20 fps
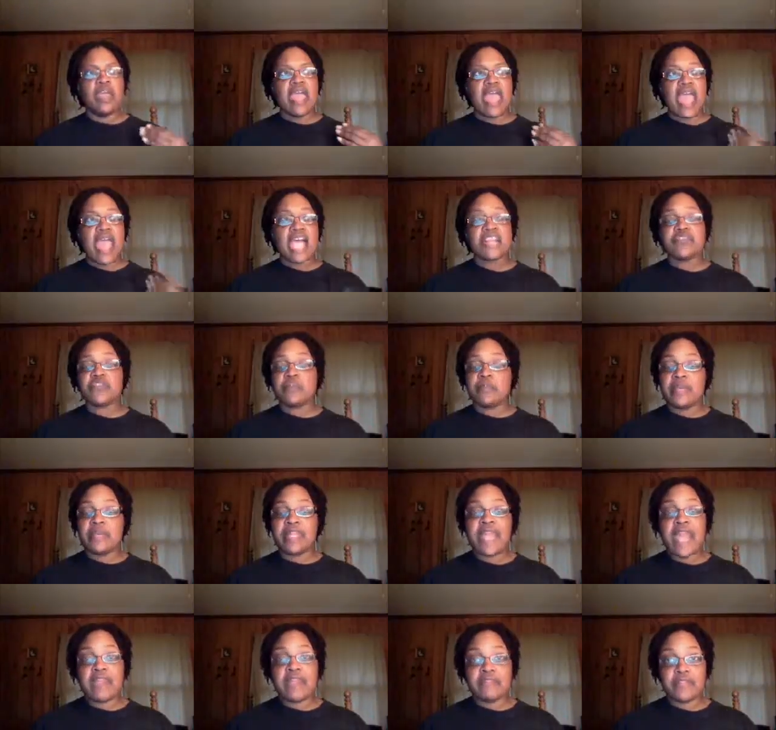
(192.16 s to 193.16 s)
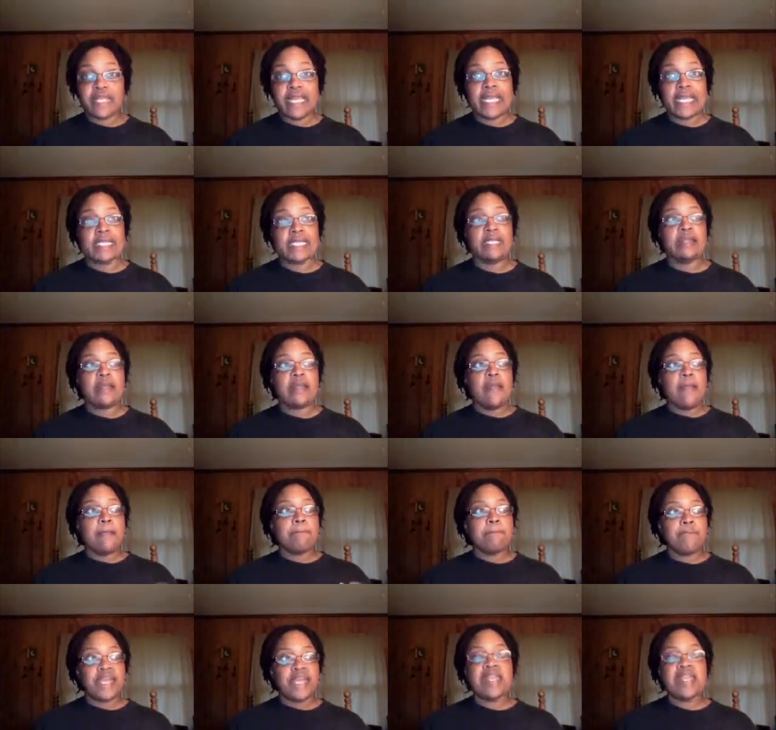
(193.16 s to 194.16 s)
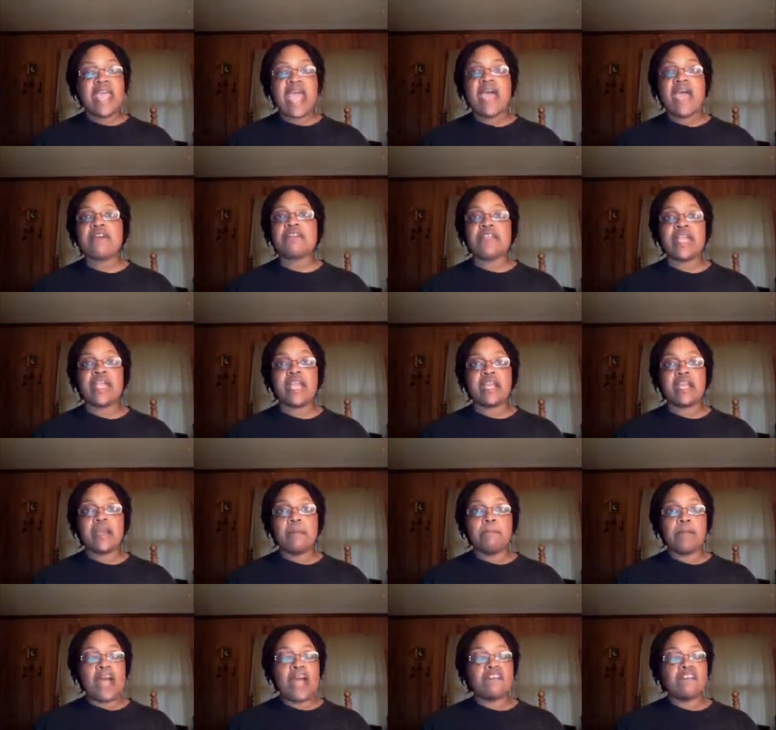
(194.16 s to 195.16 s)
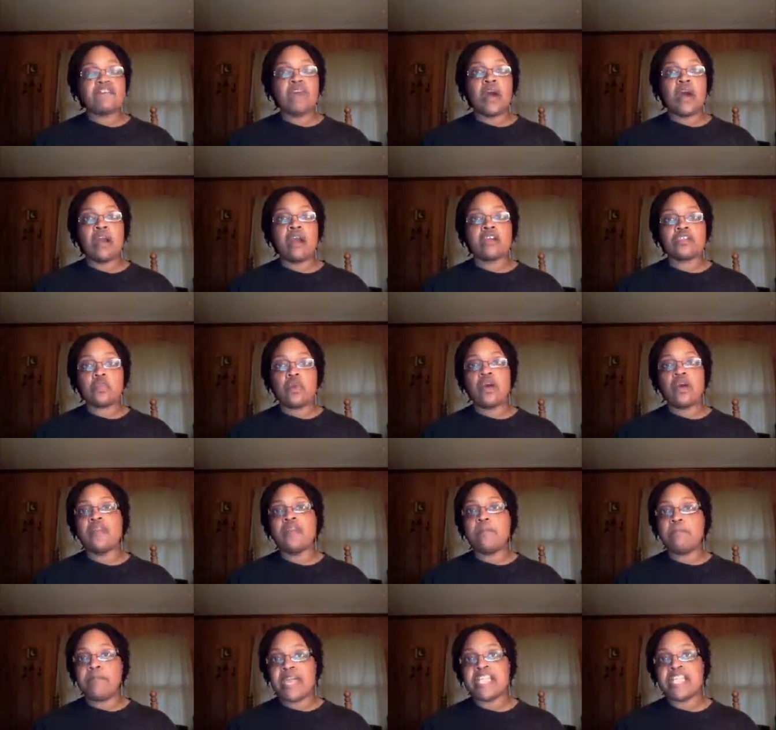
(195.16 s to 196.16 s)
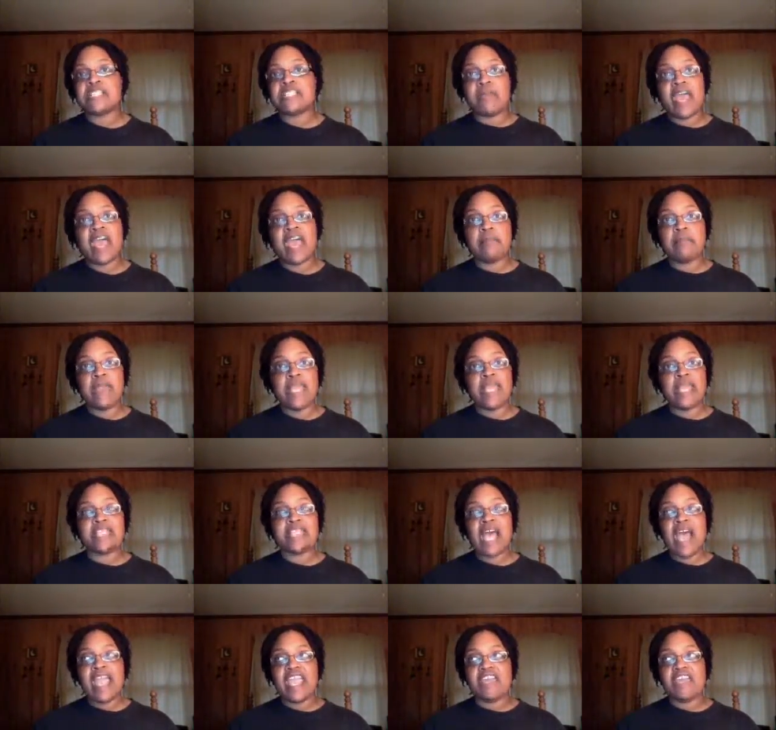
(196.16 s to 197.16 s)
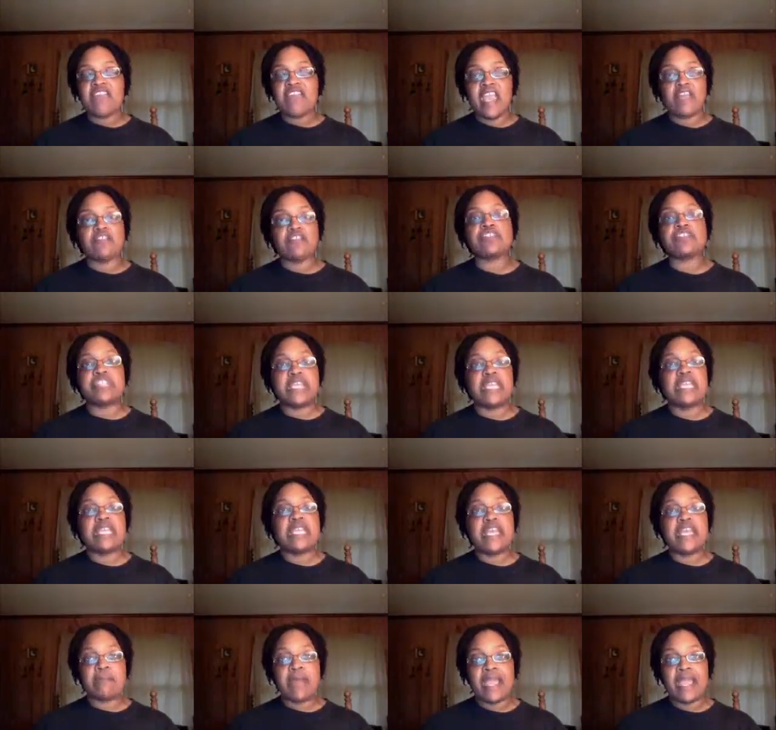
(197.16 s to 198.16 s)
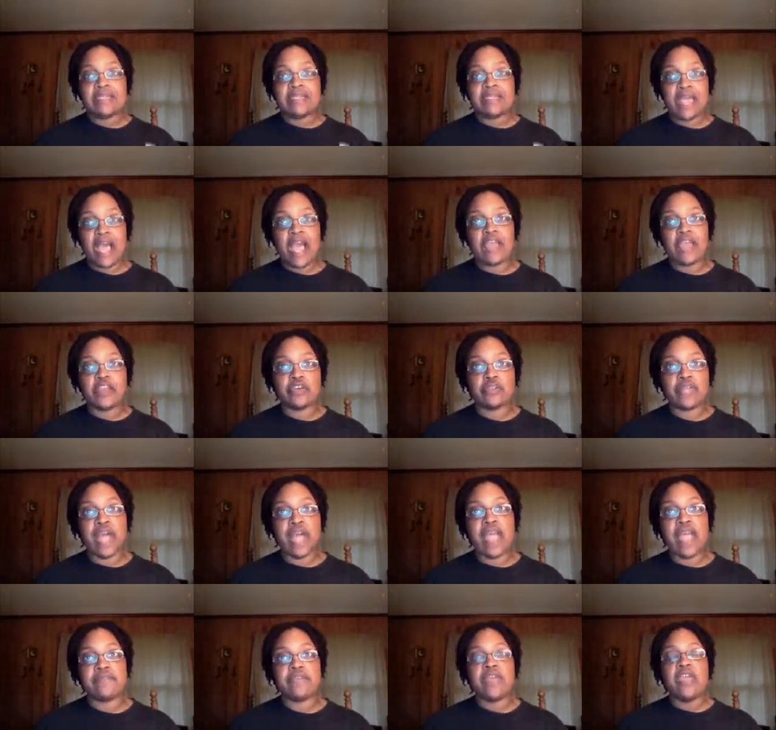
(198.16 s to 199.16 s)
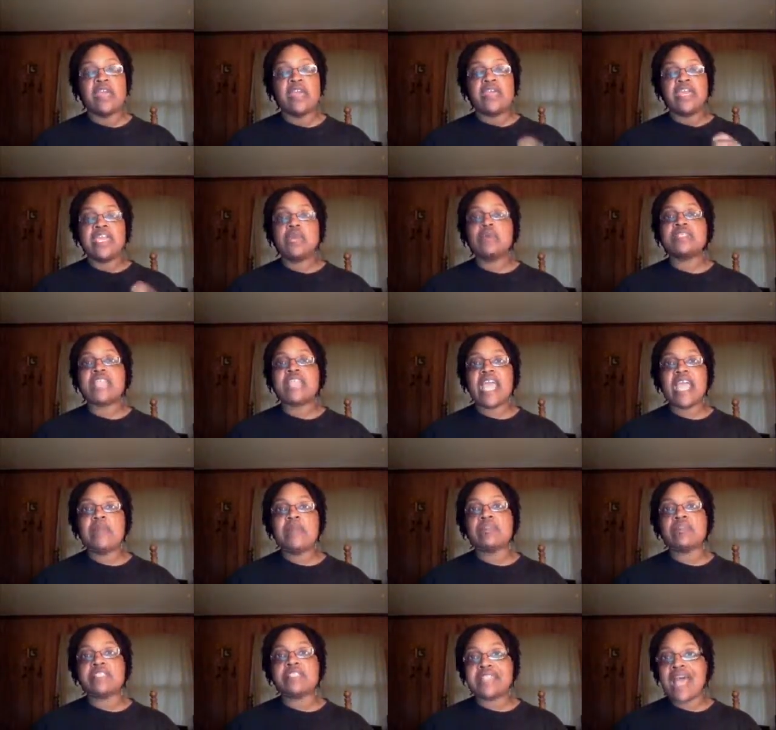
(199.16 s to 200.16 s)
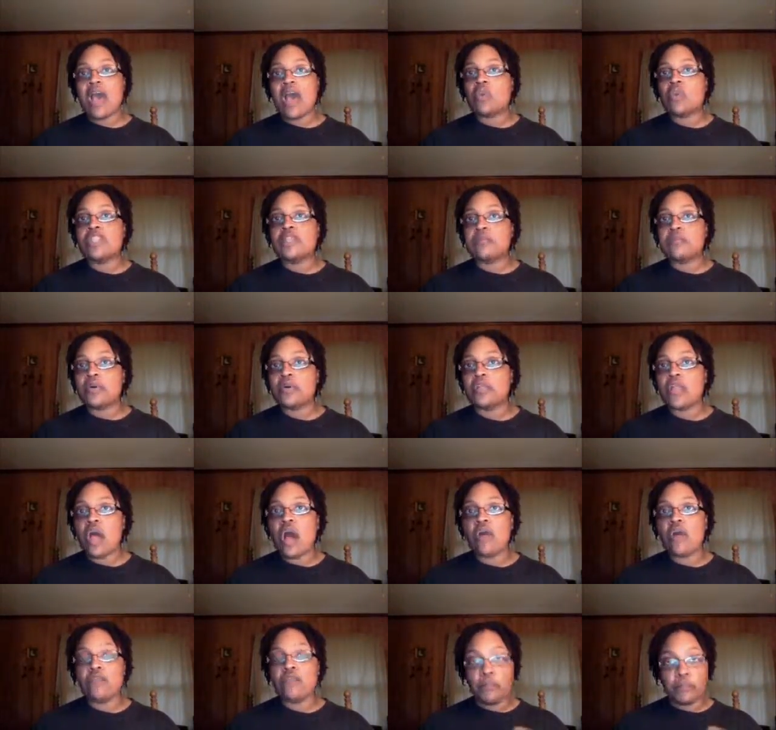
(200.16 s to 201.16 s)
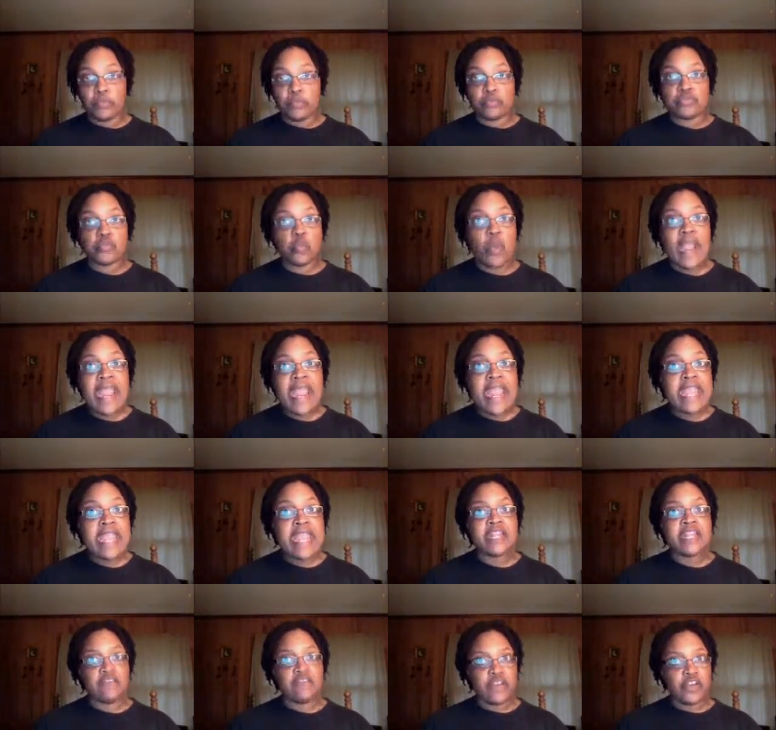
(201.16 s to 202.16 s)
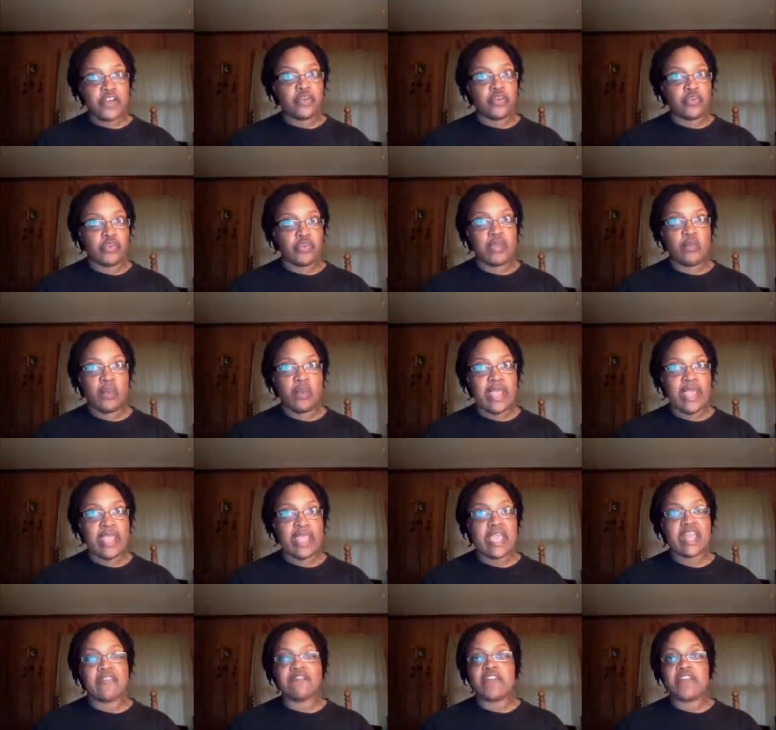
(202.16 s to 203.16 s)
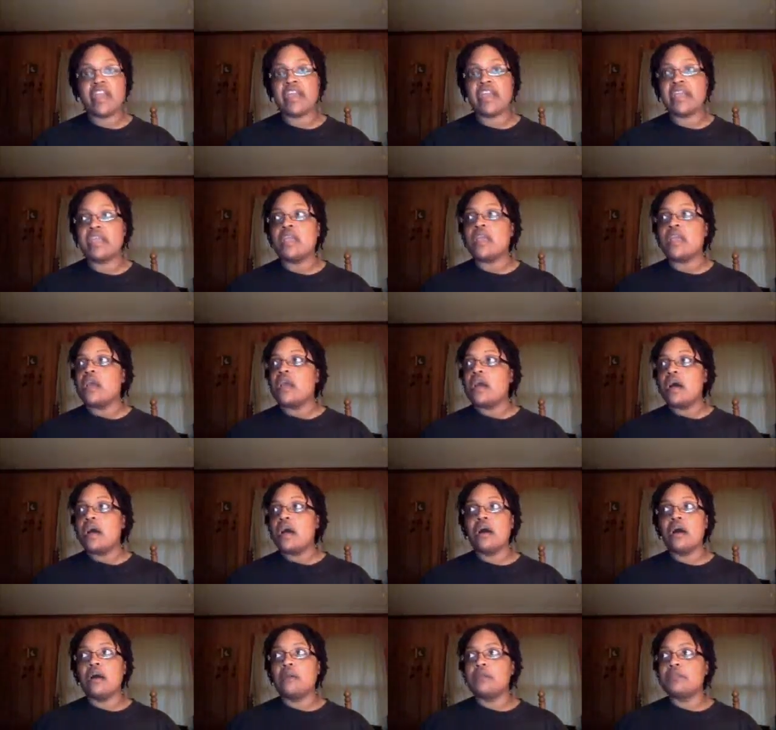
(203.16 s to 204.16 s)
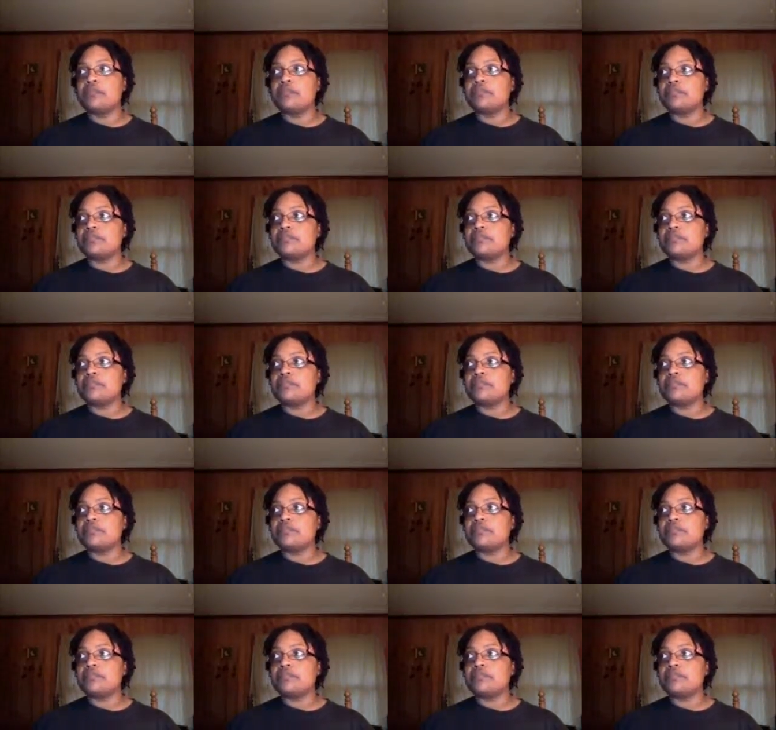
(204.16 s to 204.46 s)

as for ben affleck Ben Affleck, by far, is one of the best Batmans I have ever seen in my entire life. He was able to not only pull off Bruce Wayne in a very great way, in a very um,